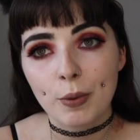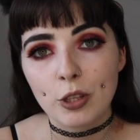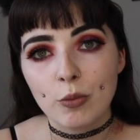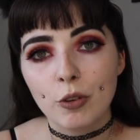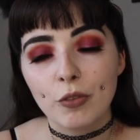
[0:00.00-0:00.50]
when
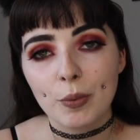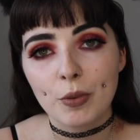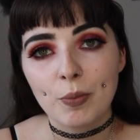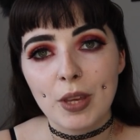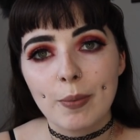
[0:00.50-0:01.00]
you move in
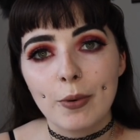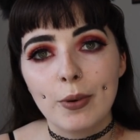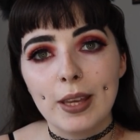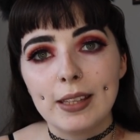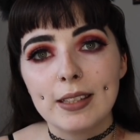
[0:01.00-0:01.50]
with
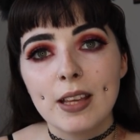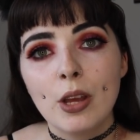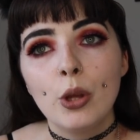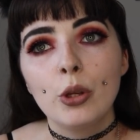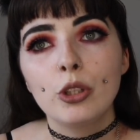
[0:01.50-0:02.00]
people is
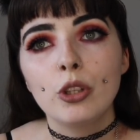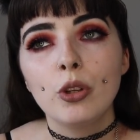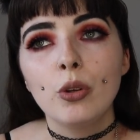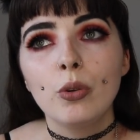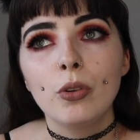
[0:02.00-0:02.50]

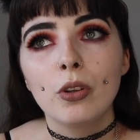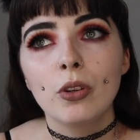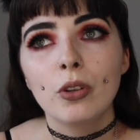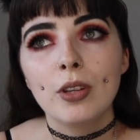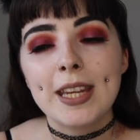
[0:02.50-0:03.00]
you
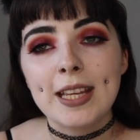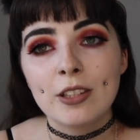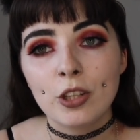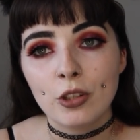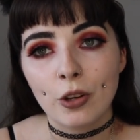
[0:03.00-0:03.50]

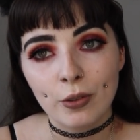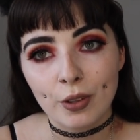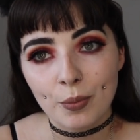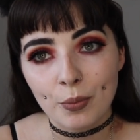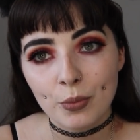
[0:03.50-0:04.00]
need to know
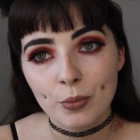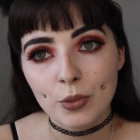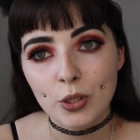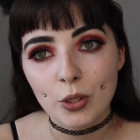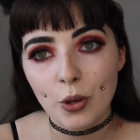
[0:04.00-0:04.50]
them
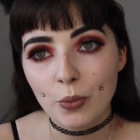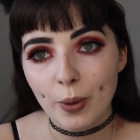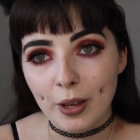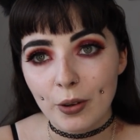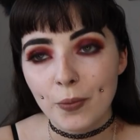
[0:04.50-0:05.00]
so
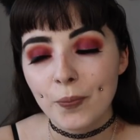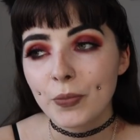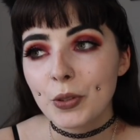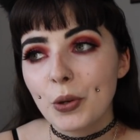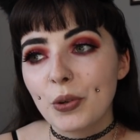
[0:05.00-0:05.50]
well,
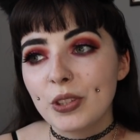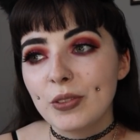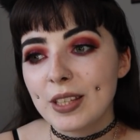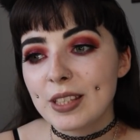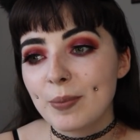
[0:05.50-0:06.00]
or
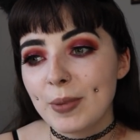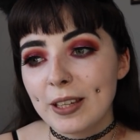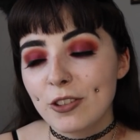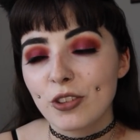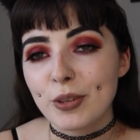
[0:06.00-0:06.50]
you need to be
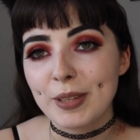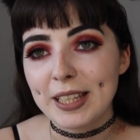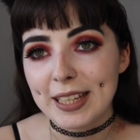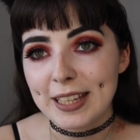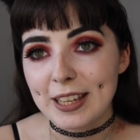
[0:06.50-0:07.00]
extremely
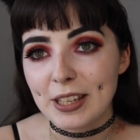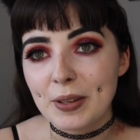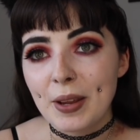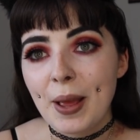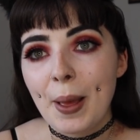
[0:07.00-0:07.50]

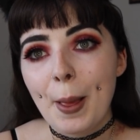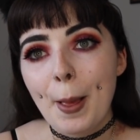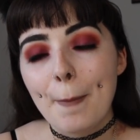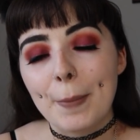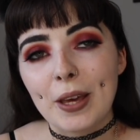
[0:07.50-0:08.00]
lenient.
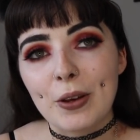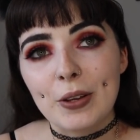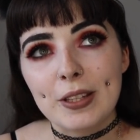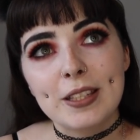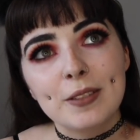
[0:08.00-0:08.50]

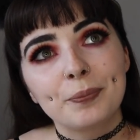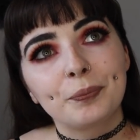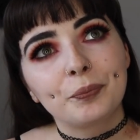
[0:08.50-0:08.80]
Because